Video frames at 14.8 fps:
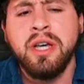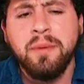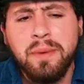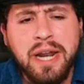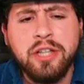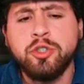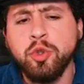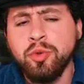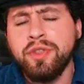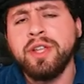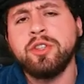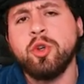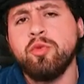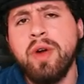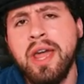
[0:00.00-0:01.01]
But I do
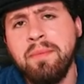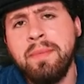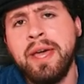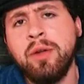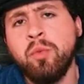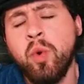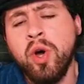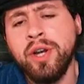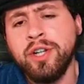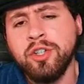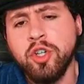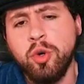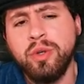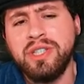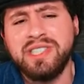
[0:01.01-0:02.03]
think the right man won in
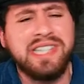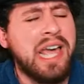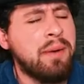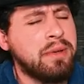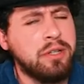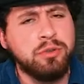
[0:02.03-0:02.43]
Cody Stamann.